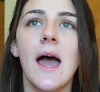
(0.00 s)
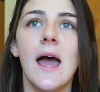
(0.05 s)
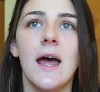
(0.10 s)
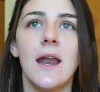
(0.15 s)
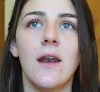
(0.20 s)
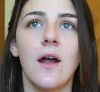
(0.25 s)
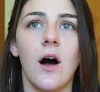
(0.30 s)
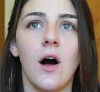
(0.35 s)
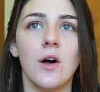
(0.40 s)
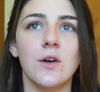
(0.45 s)

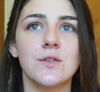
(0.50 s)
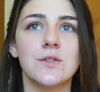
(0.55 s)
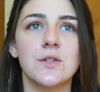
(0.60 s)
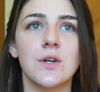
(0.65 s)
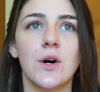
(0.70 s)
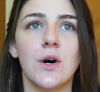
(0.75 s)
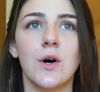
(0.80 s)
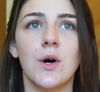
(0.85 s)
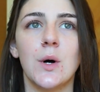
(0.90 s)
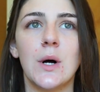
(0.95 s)
and
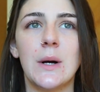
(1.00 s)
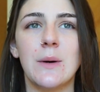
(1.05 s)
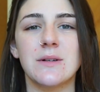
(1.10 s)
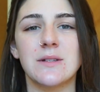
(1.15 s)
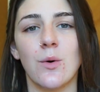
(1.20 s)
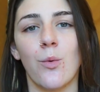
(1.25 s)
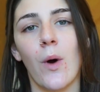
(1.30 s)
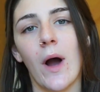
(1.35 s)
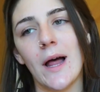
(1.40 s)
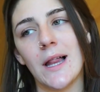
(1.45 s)
also it was
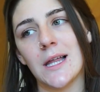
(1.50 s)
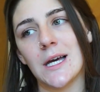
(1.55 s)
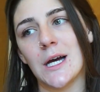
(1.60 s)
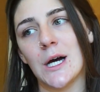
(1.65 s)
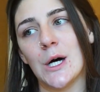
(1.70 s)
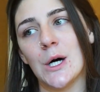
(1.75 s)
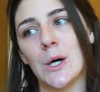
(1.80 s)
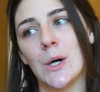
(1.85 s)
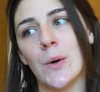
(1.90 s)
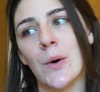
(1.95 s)
a while
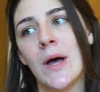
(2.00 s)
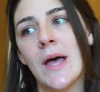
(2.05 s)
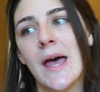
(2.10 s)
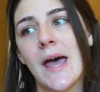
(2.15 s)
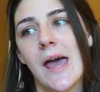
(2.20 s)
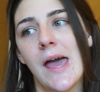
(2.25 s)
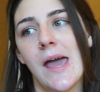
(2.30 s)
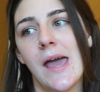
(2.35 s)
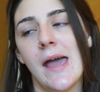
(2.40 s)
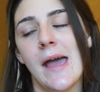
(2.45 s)
ago,
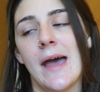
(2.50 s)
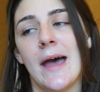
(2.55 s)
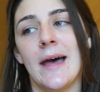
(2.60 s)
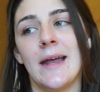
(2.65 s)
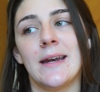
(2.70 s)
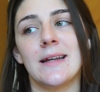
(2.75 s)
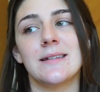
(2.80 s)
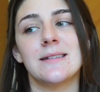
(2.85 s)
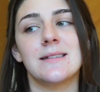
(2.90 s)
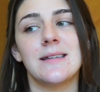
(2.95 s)

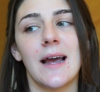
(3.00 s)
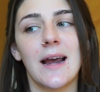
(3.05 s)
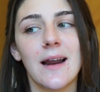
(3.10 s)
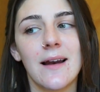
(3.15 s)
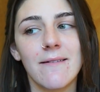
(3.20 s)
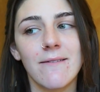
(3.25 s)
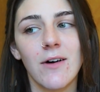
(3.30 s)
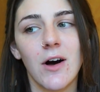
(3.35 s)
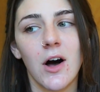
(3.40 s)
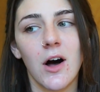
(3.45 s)
and second
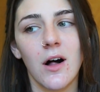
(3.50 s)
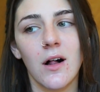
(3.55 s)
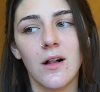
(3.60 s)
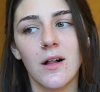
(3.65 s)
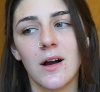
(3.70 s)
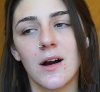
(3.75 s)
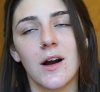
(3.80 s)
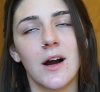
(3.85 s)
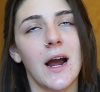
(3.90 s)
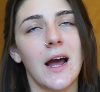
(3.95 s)
of all,
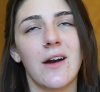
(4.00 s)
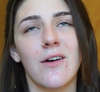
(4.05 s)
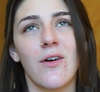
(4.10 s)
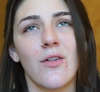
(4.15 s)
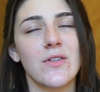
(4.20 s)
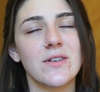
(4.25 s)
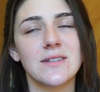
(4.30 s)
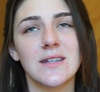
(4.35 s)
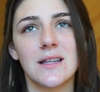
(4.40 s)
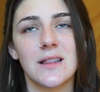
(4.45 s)
or I don't know,
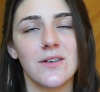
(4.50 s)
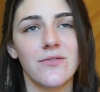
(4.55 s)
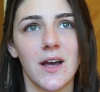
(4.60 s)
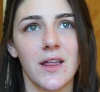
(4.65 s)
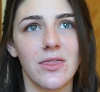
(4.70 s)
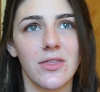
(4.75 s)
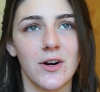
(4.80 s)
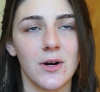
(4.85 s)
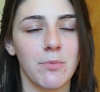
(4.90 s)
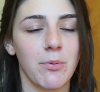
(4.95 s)
this is like the
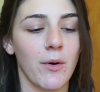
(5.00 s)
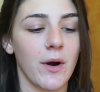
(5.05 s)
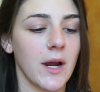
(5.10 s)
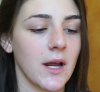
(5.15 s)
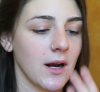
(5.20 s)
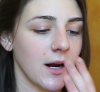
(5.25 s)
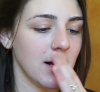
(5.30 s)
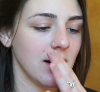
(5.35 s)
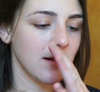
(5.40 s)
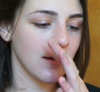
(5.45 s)
fucking third
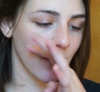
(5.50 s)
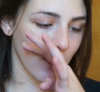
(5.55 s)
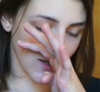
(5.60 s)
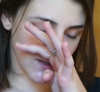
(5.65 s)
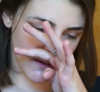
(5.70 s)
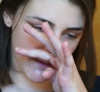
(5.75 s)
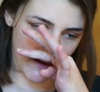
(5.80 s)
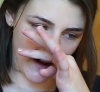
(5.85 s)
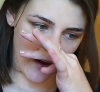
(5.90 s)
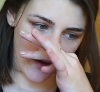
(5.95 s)
point. I need to
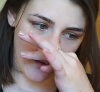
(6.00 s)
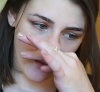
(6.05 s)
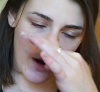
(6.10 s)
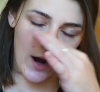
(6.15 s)
watch your mouth,